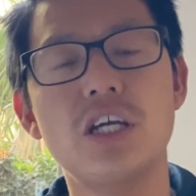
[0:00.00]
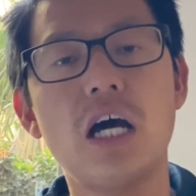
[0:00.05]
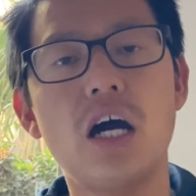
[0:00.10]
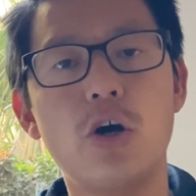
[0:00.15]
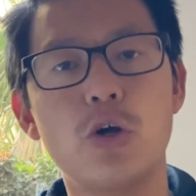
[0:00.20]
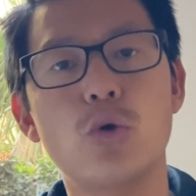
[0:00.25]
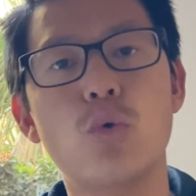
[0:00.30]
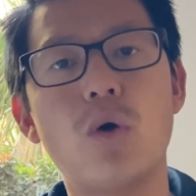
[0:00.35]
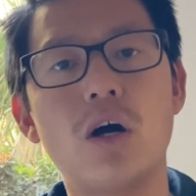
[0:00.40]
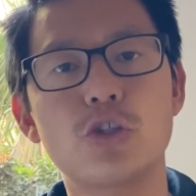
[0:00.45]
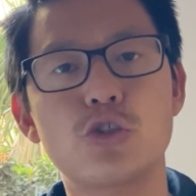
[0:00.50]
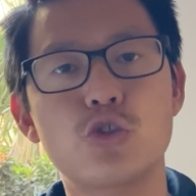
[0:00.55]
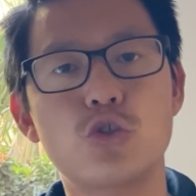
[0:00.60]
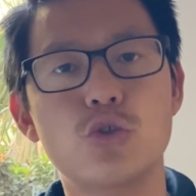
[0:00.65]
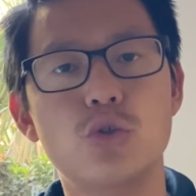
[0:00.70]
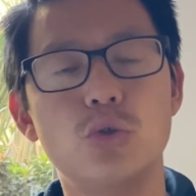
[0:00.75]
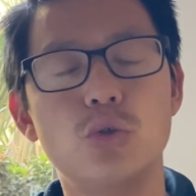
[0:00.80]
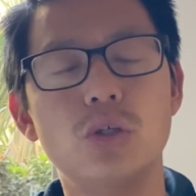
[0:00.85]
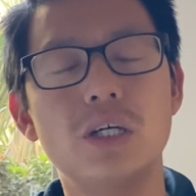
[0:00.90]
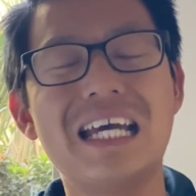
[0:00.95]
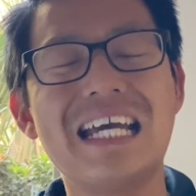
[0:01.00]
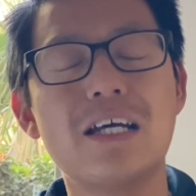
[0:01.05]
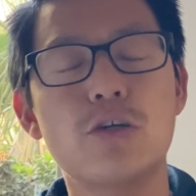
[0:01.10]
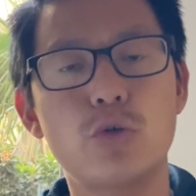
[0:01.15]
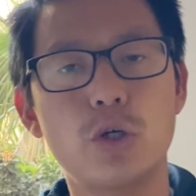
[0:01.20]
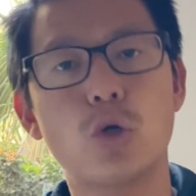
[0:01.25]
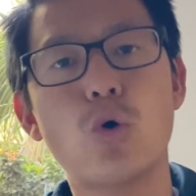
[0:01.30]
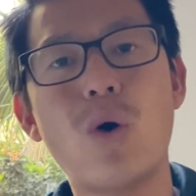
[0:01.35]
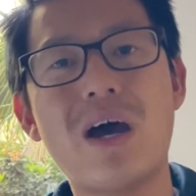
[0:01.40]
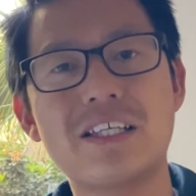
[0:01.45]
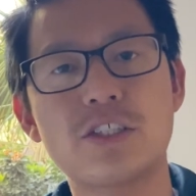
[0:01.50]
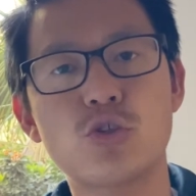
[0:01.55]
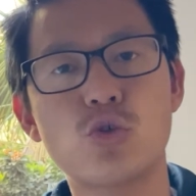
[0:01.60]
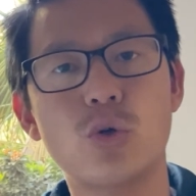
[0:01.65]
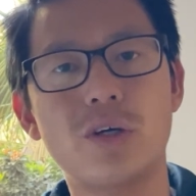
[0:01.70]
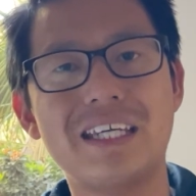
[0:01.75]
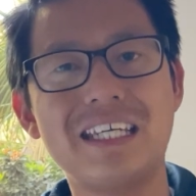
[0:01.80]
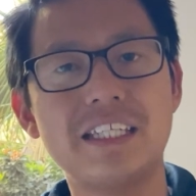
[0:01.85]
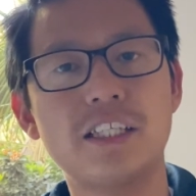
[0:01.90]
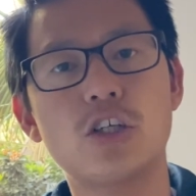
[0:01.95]
how you want to request
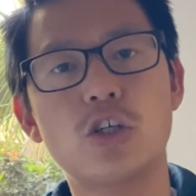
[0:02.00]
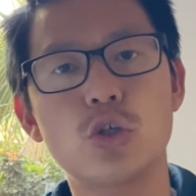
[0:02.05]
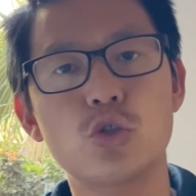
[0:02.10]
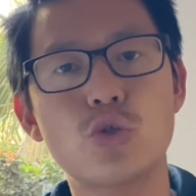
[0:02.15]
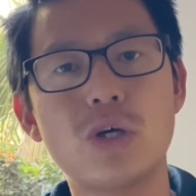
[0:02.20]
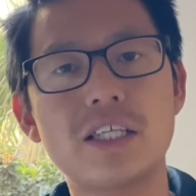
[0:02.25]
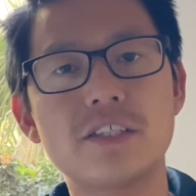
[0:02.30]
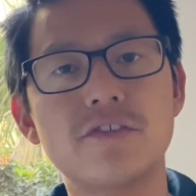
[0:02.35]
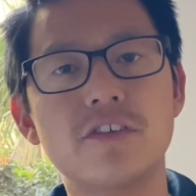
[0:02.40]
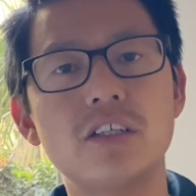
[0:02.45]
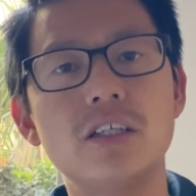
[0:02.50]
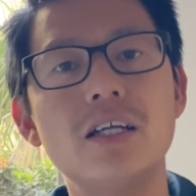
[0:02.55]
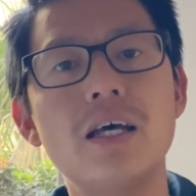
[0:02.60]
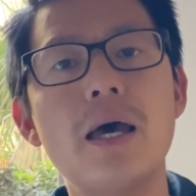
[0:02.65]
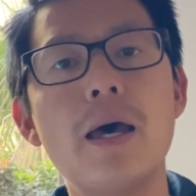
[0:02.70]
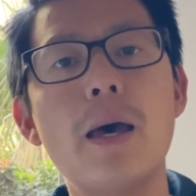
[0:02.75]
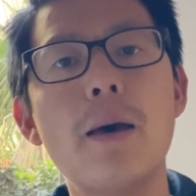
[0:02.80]
your internal transfer,